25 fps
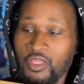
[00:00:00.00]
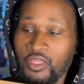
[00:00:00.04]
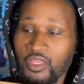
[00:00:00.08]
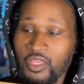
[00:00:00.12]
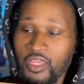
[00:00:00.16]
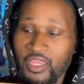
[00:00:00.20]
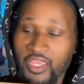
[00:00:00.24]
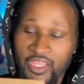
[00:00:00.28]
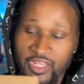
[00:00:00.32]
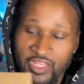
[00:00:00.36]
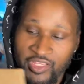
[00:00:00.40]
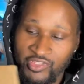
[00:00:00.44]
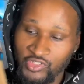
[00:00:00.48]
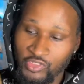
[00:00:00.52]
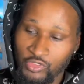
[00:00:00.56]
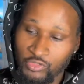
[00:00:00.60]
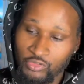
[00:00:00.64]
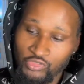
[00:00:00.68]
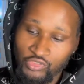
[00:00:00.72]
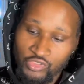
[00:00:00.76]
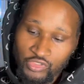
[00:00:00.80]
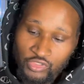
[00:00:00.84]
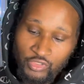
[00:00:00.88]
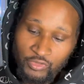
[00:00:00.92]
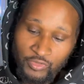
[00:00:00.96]
And let's go
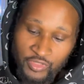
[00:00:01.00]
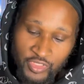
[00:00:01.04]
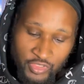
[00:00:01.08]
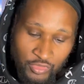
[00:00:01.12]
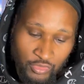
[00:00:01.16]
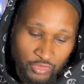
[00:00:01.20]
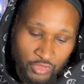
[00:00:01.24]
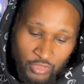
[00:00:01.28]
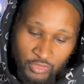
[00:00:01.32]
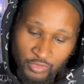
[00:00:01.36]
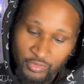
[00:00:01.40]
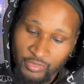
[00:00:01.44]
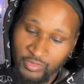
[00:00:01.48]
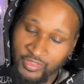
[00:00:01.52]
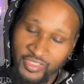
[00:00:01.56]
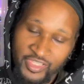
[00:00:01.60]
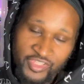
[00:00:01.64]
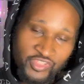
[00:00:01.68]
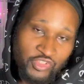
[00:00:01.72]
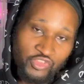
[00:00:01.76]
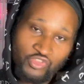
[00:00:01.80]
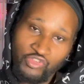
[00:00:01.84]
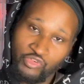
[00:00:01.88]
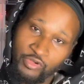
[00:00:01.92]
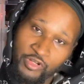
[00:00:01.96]
do it. You know, it's
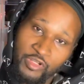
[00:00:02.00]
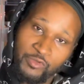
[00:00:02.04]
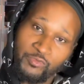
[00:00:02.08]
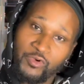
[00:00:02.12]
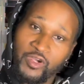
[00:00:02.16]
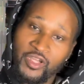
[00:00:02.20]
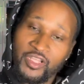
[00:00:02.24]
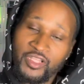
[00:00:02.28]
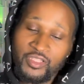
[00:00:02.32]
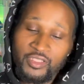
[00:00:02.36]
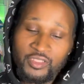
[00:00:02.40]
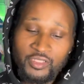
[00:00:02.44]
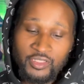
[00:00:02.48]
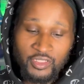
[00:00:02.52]
a Jordan 1.